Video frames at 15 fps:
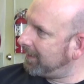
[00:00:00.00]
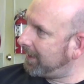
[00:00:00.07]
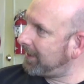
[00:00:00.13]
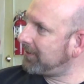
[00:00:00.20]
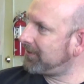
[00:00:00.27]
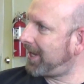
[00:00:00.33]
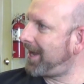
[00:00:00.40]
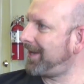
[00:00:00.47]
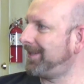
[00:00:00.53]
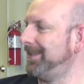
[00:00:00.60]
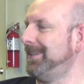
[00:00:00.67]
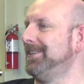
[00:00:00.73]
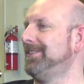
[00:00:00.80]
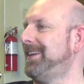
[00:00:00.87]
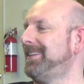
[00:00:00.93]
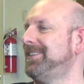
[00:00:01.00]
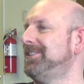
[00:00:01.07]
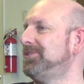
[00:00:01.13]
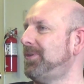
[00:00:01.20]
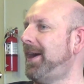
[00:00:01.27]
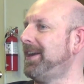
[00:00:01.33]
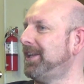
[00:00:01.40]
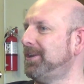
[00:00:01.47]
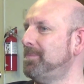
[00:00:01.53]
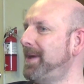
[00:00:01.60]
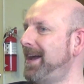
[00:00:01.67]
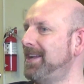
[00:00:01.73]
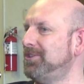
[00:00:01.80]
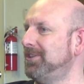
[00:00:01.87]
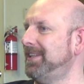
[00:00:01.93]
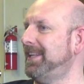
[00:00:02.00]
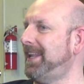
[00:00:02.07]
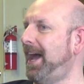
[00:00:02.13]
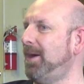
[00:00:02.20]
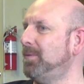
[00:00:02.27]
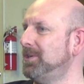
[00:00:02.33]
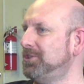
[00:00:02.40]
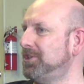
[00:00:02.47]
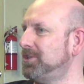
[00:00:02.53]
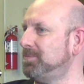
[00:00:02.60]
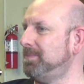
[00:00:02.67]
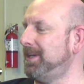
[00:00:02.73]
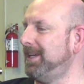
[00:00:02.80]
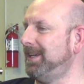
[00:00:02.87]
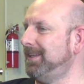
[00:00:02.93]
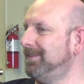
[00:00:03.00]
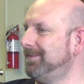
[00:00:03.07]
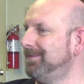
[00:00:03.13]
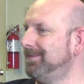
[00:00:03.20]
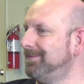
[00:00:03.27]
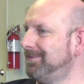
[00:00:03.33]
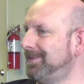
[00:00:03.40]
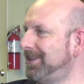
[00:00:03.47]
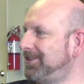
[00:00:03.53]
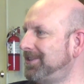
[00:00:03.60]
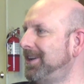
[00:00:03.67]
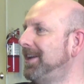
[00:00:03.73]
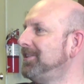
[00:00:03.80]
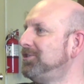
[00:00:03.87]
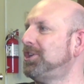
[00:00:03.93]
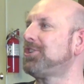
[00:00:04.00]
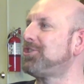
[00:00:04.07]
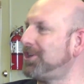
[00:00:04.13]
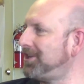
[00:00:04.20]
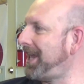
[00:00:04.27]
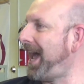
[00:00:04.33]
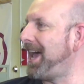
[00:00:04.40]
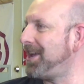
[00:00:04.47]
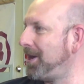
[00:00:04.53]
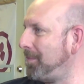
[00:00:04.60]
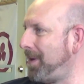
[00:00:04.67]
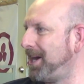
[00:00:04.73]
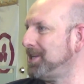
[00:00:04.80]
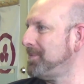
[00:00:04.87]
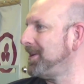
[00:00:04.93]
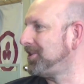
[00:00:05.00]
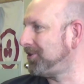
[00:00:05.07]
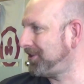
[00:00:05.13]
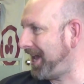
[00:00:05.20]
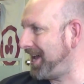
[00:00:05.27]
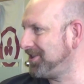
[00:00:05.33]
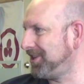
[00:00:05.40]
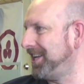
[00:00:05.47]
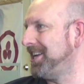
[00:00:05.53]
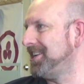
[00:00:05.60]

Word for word: Yeah. Exactly. Exactly. Yeah. So I could imagine that that would just be a monumental task in